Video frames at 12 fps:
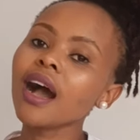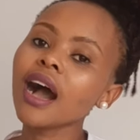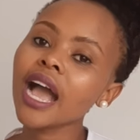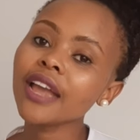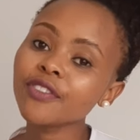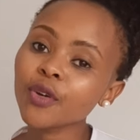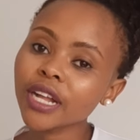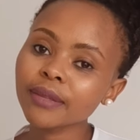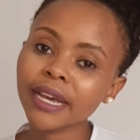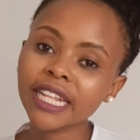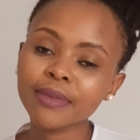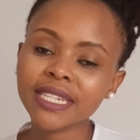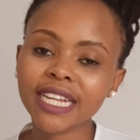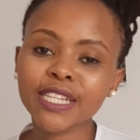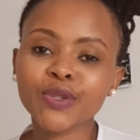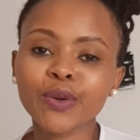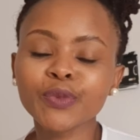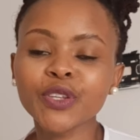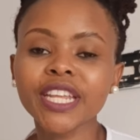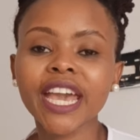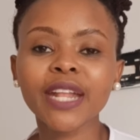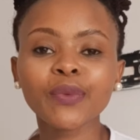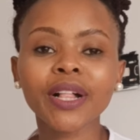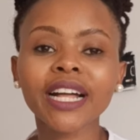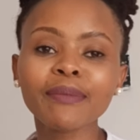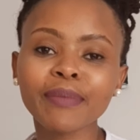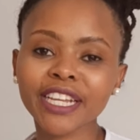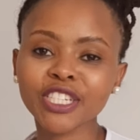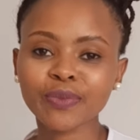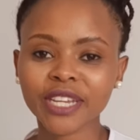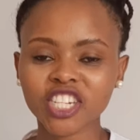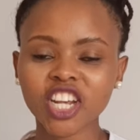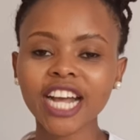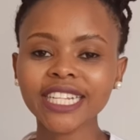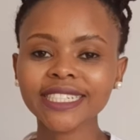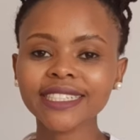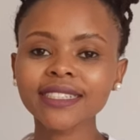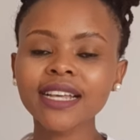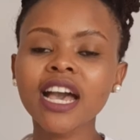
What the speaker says: Hi everyone, my name is Hani Somjini and welcome back to my channel.